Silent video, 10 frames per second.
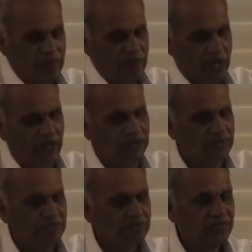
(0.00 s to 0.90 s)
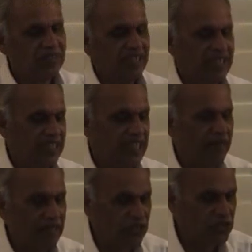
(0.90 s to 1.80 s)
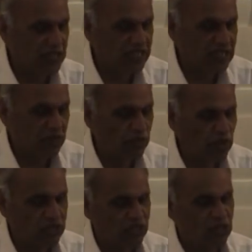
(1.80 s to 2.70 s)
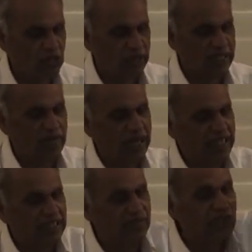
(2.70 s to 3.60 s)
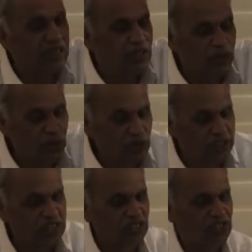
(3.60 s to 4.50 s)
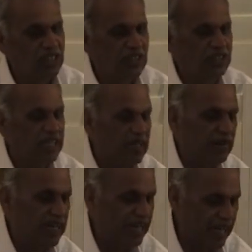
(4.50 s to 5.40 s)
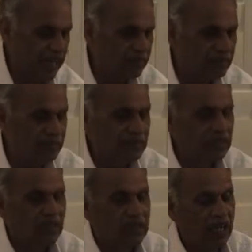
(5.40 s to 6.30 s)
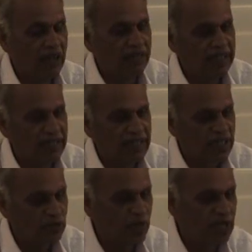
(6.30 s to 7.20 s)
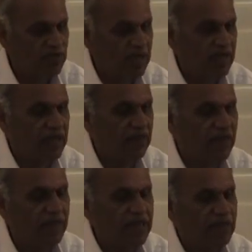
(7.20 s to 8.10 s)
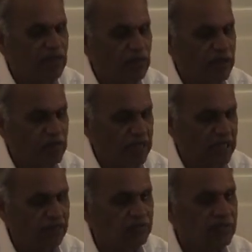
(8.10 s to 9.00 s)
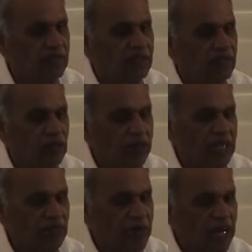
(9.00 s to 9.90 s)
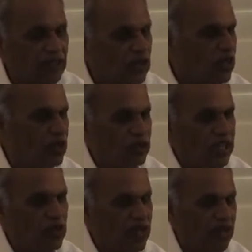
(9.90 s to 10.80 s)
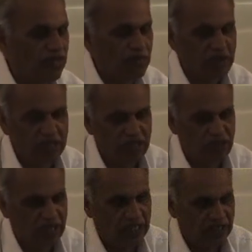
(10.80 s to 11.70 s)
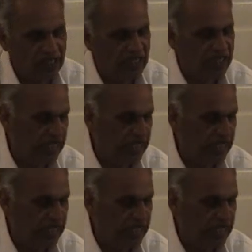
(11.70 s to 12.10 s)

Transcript: down. The evolution is a process in which the man is losing the strength day by day. Now it is the responsibility of every human being to get back to the Kruta Yuga from the Kali Yuga. Still there is